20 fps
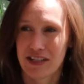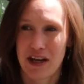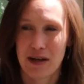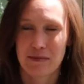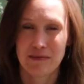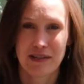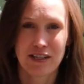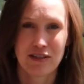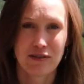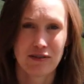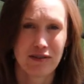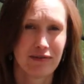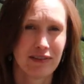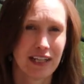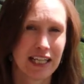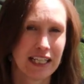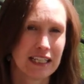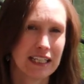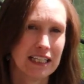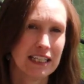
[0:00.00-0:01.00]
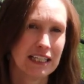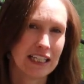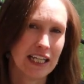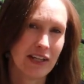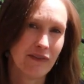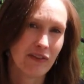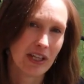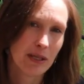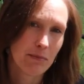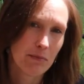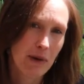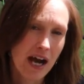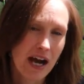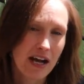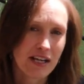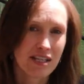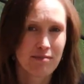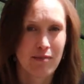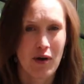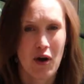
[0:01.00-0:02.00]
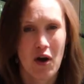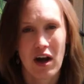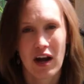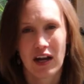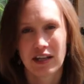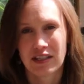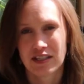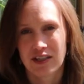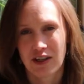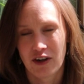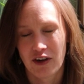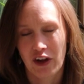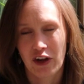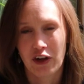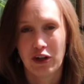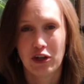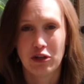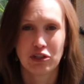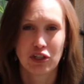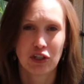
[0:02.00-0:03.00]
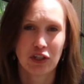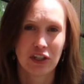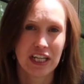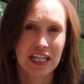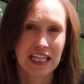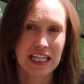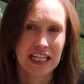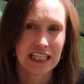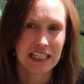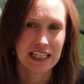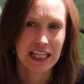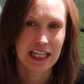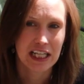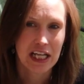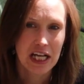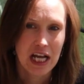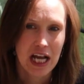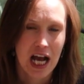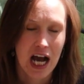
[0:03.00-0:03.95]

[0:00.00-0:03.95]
of times it's sort of like leaving the past behind, starting a new journey, healing.